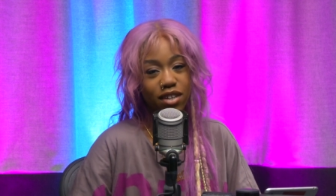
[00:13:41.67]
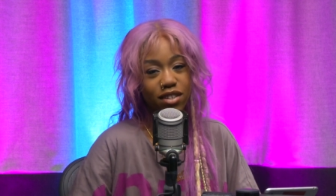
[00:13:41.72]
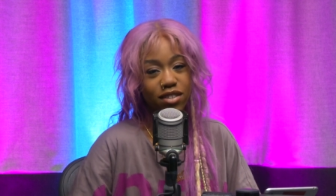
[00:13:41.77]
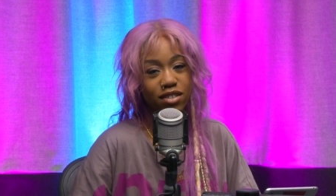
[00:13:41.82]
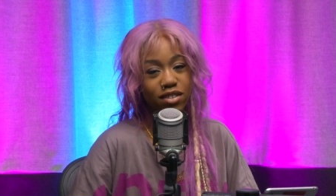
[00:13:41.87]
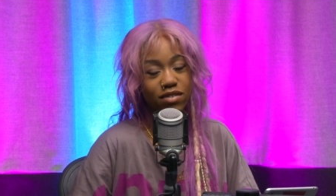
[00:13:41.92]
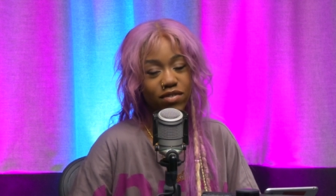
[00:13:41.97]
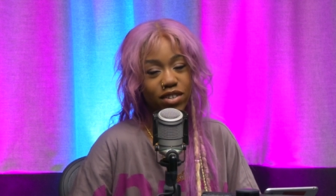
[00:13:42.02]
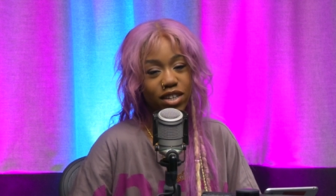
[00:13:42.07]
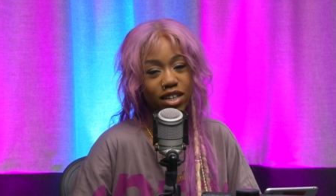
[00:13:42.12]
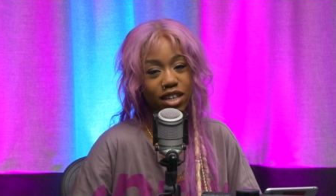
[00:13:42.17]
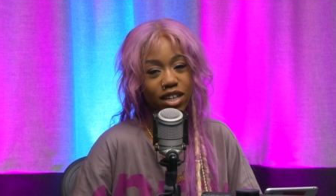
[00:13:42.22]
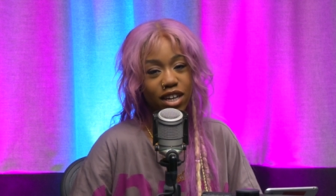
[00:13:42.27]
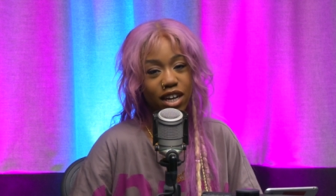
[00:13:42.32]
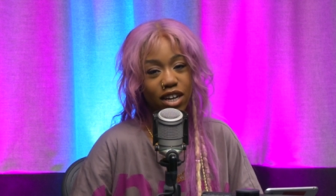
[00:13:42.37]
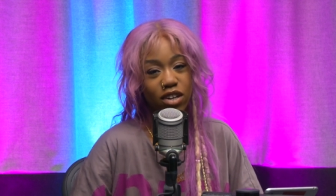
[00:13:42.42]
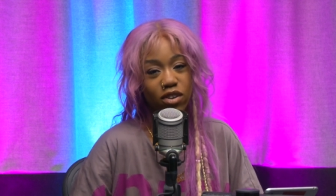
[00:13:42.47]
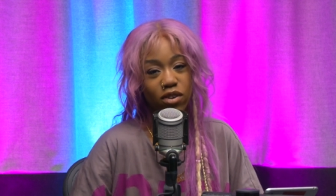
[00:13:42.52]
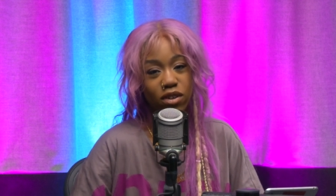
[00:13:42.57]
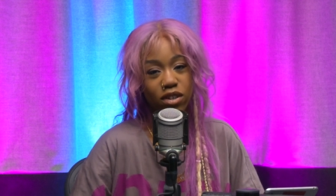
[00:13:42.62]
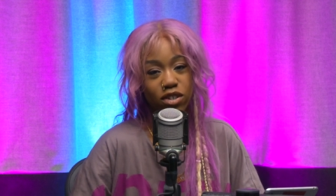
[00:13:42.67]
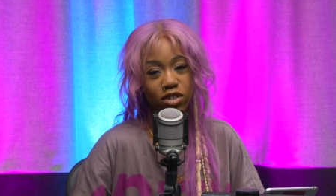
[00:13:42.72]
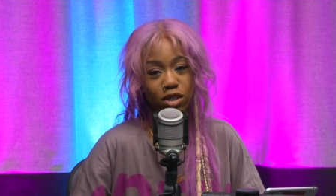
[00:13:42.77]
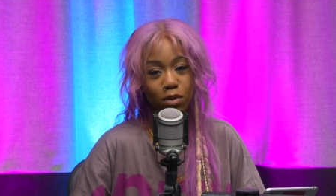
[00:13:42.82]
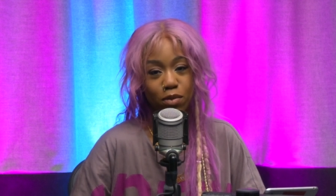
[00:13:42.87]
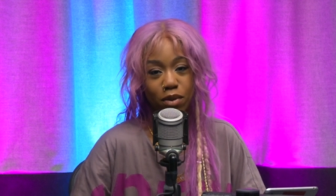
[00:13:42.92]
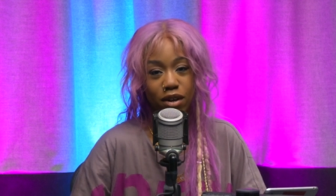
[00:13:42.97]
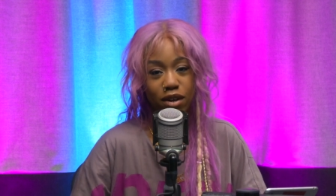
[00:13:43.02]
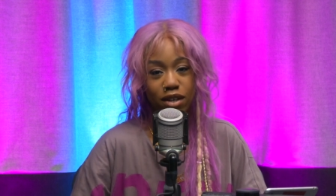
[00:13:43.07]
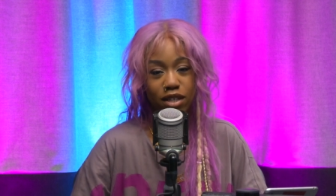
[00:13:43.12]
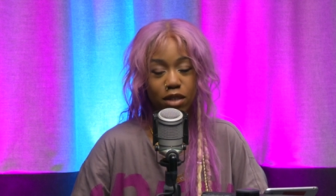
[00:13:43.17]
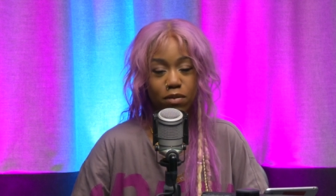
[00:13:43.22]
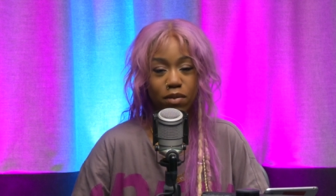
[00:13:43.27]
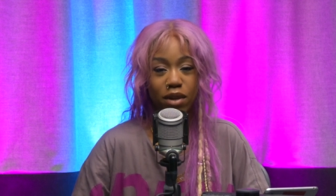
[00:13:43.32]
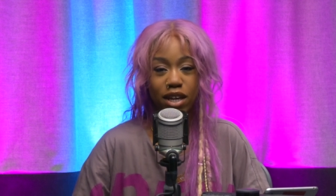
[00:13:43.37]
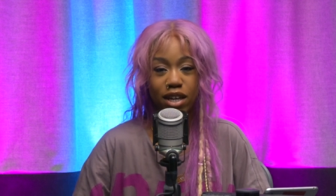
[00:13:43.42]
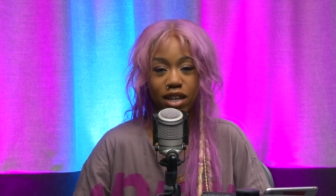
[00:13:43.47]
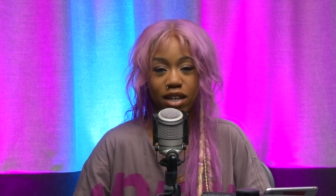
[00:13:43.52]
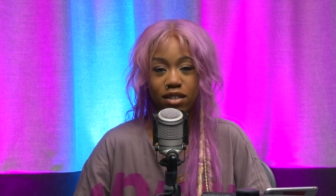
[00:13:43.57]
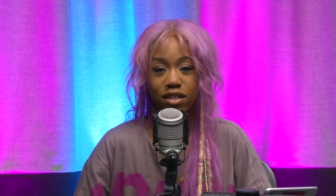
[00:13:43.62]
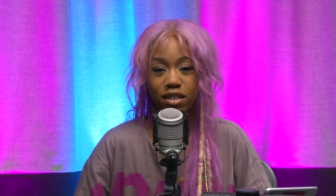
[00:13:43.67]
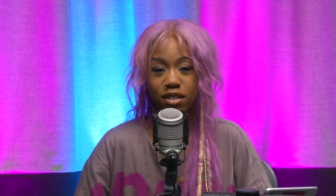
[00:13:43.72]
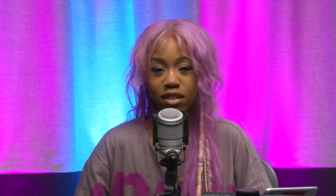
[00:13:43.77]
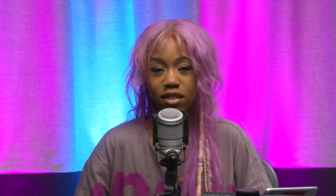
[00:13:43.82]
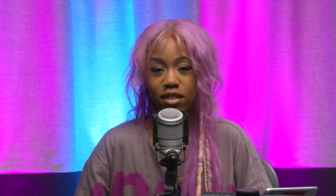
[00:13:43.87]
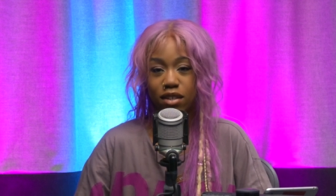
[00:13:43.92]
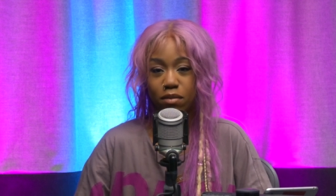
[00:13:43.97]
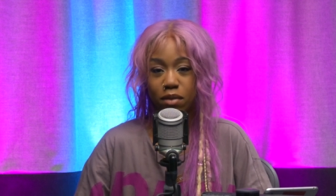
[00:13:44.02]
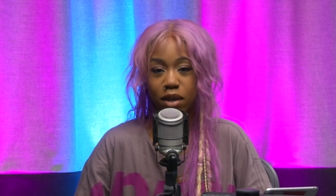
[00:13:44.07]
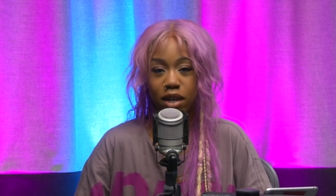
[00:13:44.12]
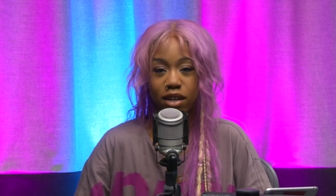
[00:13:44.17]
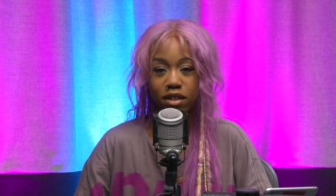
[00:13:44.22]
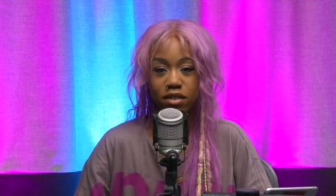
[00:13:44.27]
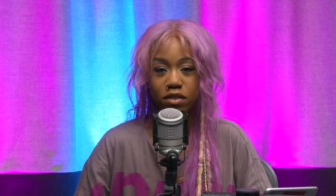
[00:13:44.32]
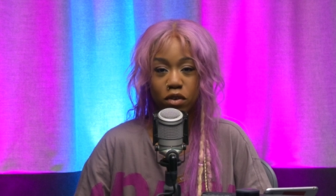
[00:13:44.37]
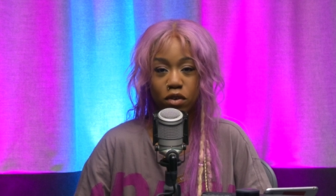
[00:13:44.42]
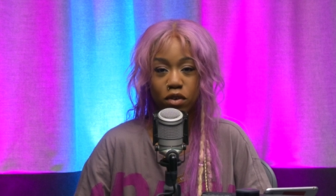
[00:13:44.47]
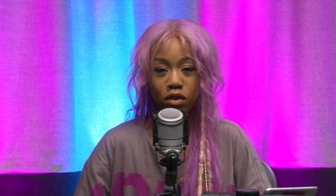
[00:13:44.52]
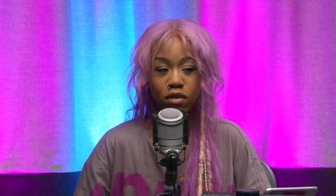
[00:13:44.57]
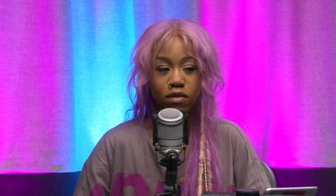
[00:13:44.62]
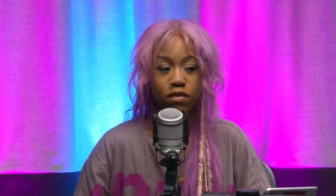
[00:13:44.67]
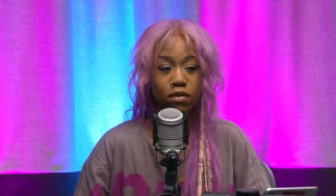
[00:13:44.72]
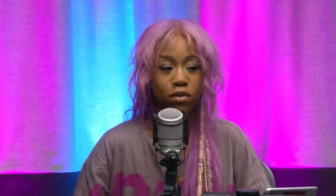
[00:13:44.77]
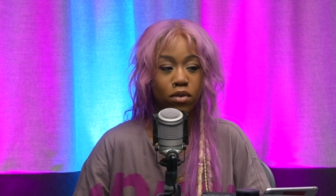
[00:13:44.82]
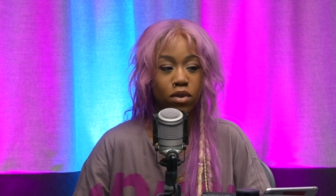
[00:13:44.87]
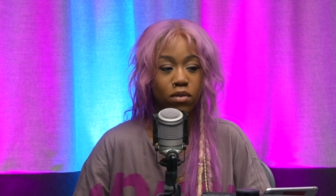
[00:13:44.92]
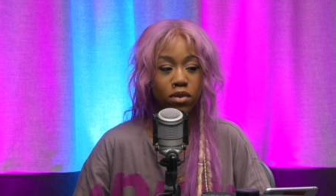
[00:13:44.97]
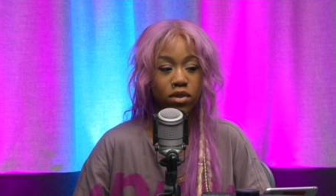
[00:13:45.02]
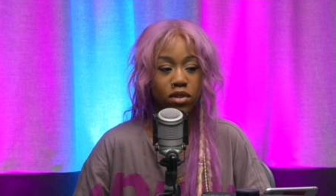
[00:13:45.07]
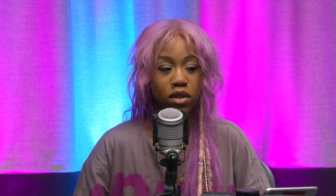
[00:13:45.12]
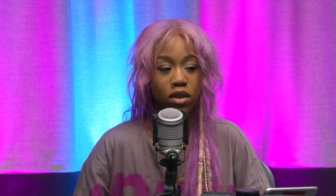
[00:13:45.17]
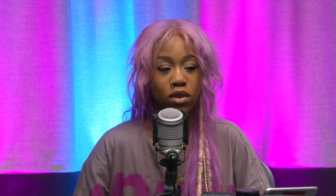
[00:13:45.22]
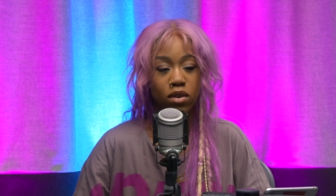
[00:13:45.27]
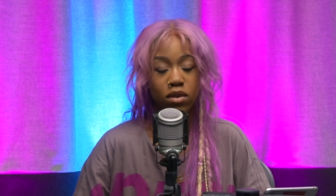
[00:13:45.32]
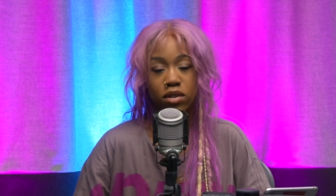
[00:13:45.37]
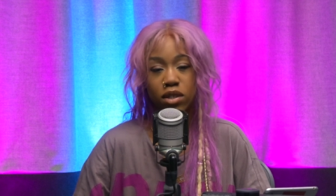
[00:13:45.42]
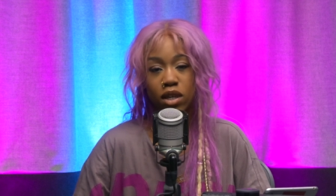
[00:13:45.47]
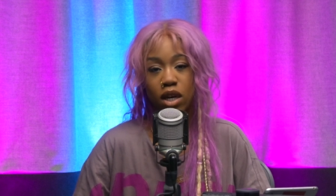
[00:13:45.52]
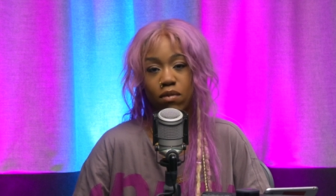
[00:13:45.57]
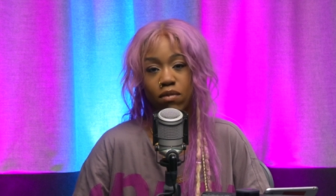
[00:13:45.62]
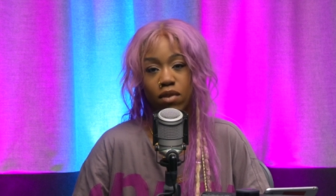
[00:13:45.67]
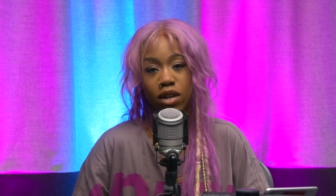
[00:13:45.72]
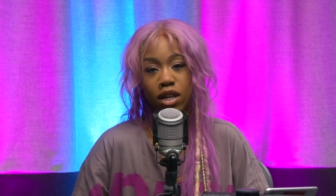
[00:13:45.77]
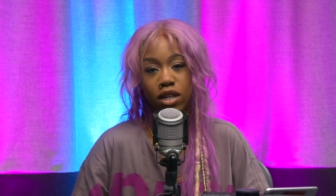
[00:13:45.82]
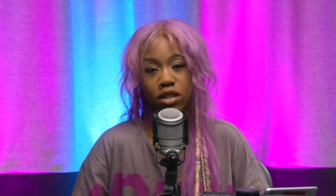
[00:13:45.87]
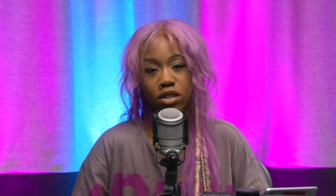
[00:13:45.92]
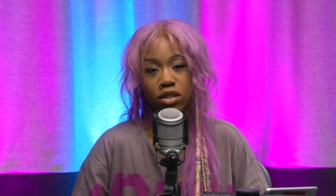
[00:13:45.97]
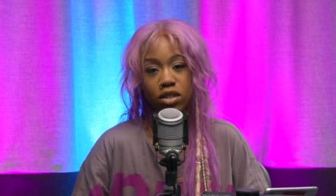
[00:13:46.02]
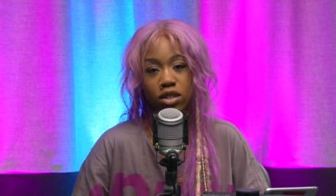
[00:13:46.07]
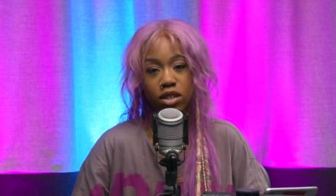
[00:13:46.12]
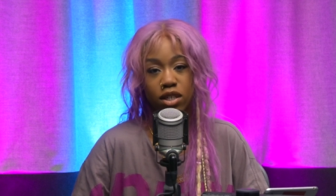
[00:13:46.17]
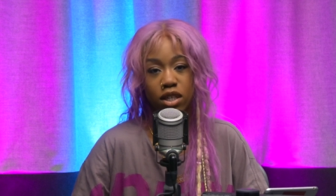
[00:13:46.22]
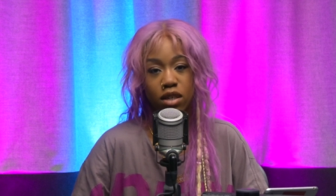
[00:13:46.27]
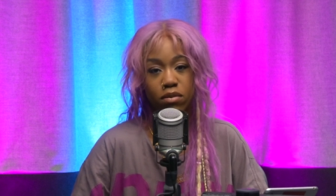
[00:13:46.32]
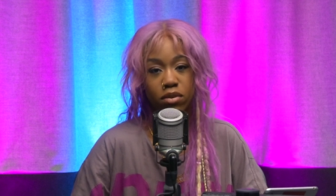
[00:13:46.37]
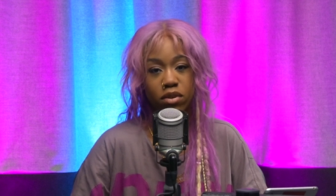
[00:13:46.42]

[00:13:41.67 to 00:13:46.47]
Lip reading: to really acknowledge the part he played in the demise of what was a long-term relationship.